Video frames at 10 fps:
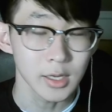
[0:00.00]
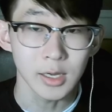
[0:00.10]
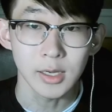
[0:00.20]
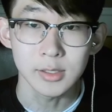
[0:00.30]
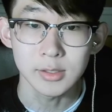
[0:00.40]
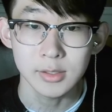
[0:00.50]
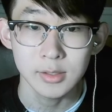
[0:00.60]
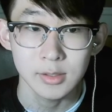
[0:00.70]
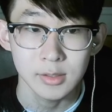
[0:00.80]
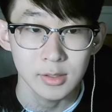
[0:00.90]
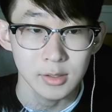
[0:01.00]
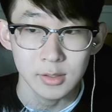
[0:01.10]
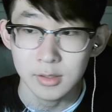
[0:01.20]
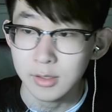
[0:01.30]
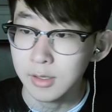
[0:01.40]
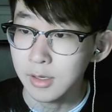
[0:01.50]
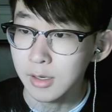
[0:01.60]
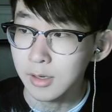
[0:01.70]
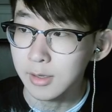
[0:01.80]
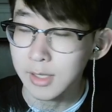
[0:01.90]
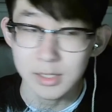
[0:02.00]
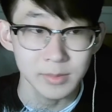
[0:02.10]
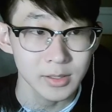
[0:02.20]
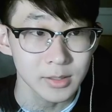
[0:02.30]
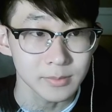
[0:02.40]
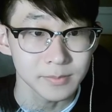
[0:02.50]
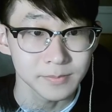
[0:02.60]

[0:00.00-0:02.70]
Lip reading: And that's about it.